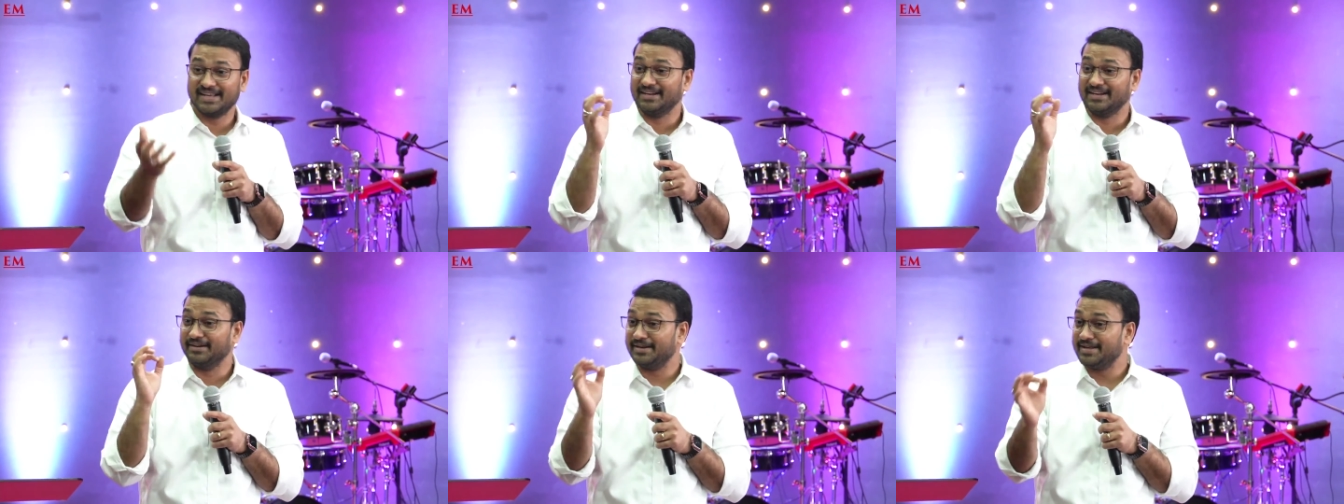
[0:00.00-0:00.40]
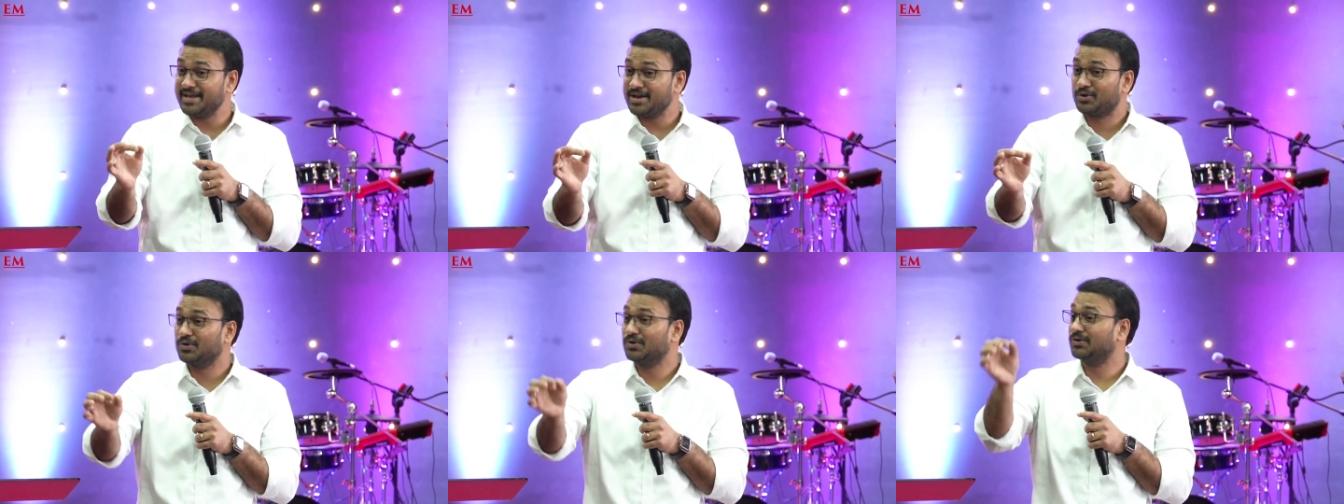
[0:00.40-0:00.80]

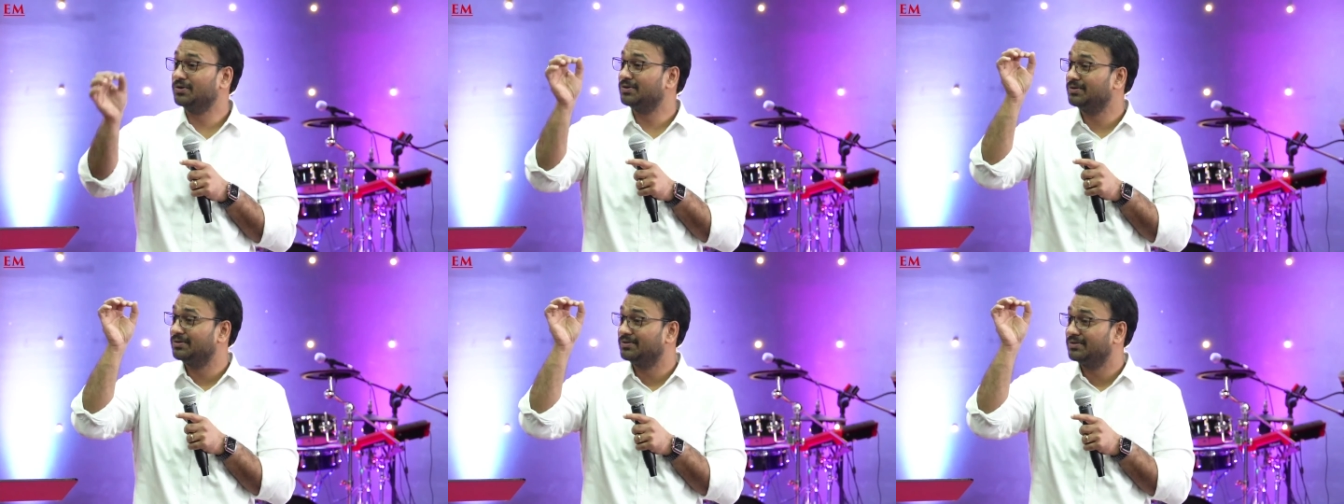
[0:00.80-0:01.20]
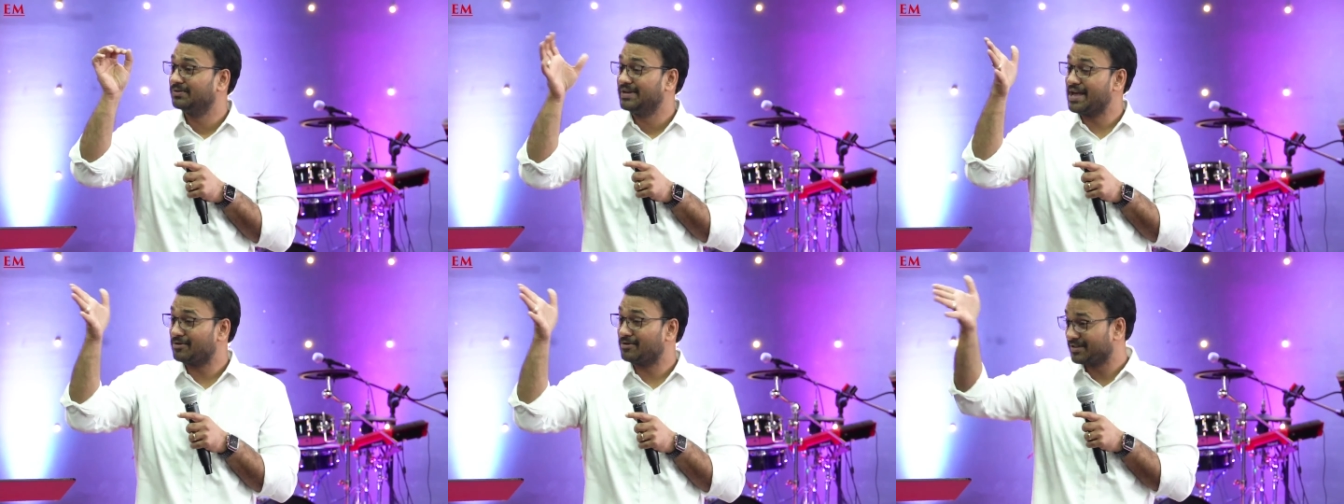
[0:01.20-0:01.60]
Niku,
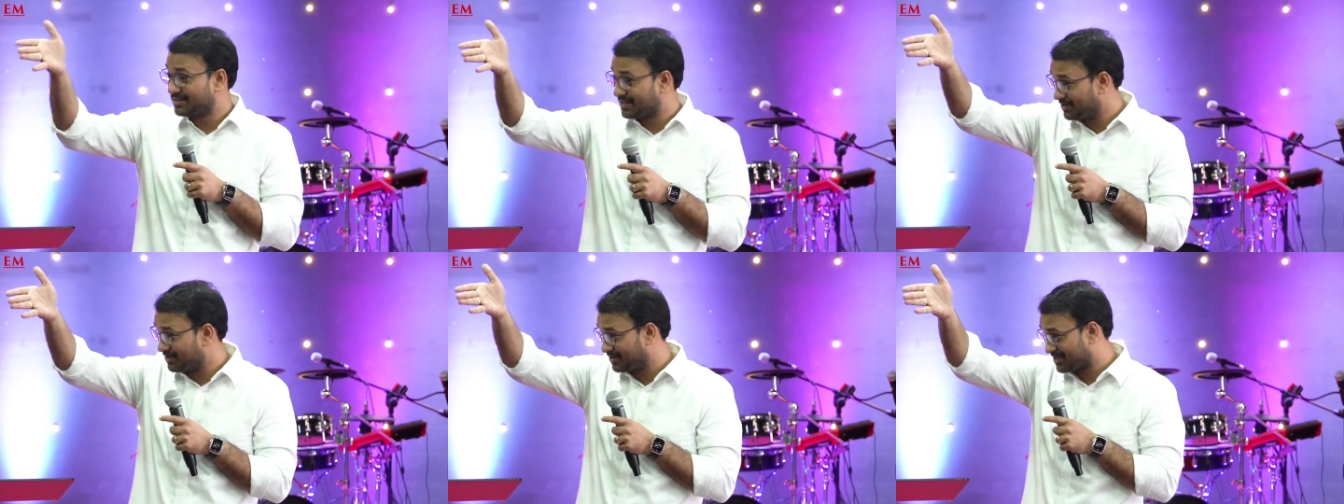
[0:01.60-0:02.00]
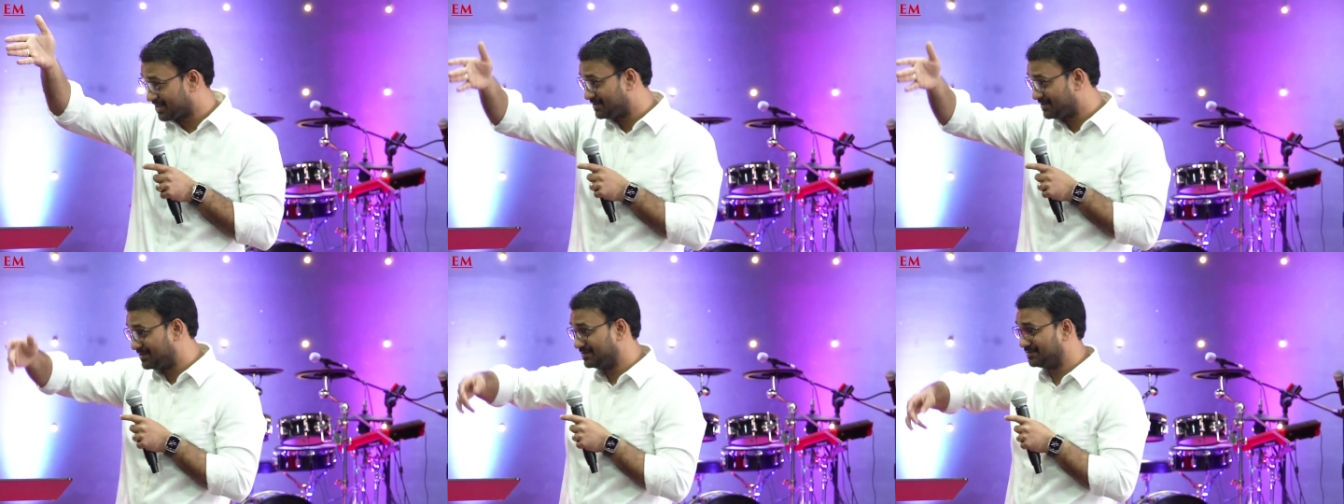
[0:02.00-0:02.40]
Yevanda Telula Sadan?